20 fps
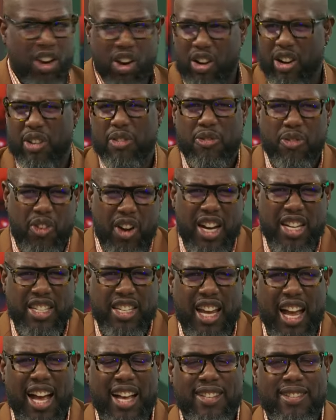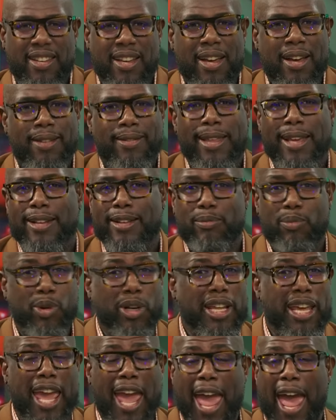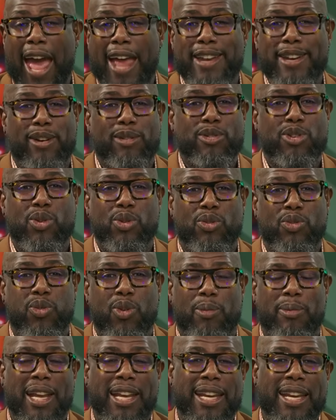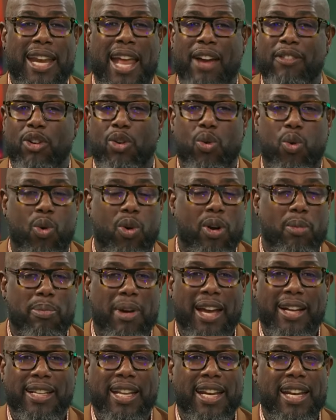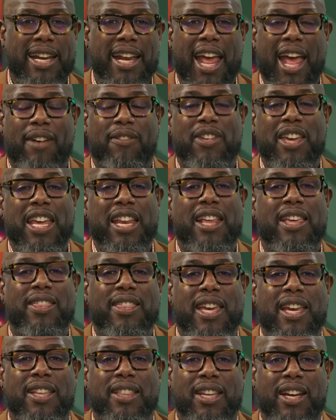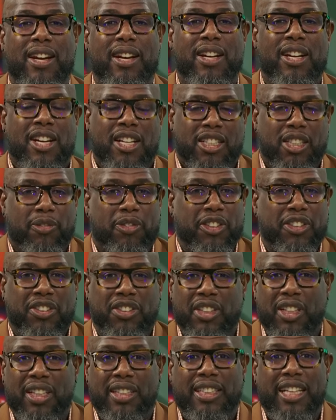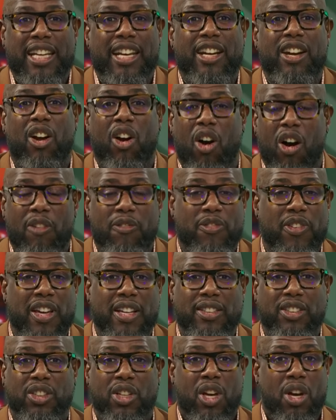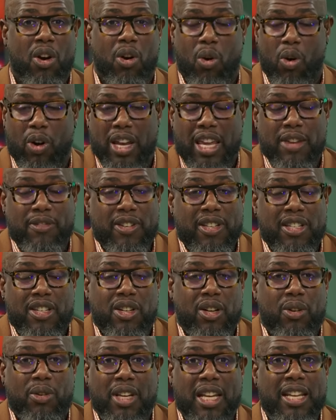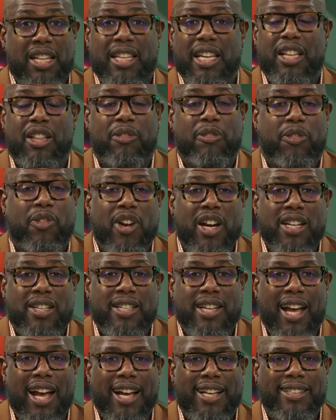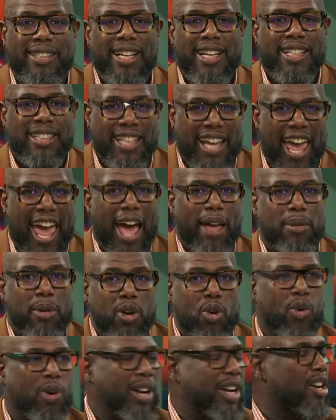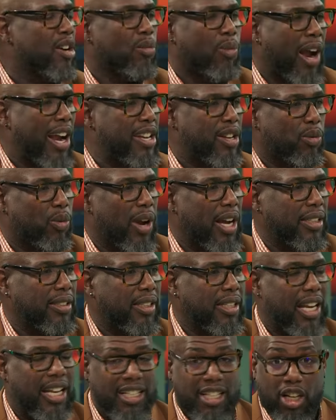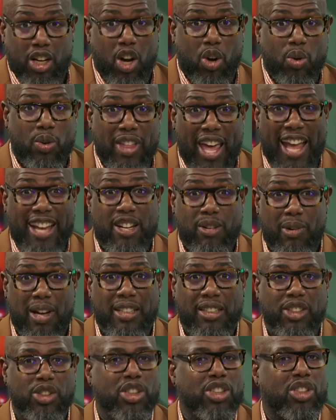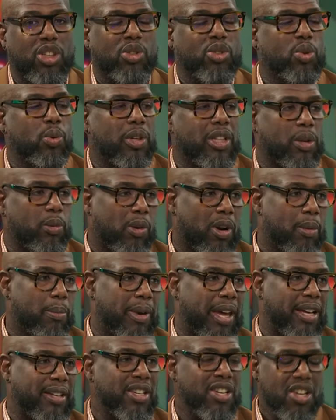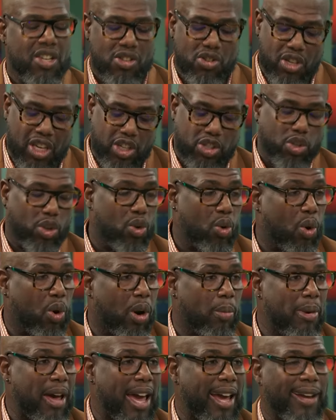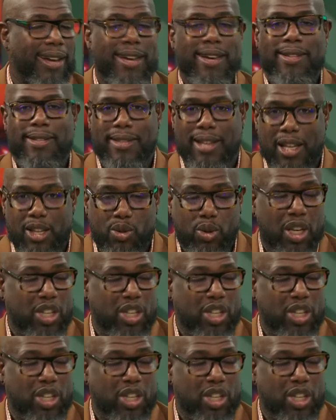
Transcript: on a franchise that really had no use for him, they didn't have a quarterback, they didn't have anything there to facilitate an offense or even, you know, anything in the franchise to have him going in the right direction. And to go that direction, you just don't do it the running back. You get your quarterback, then you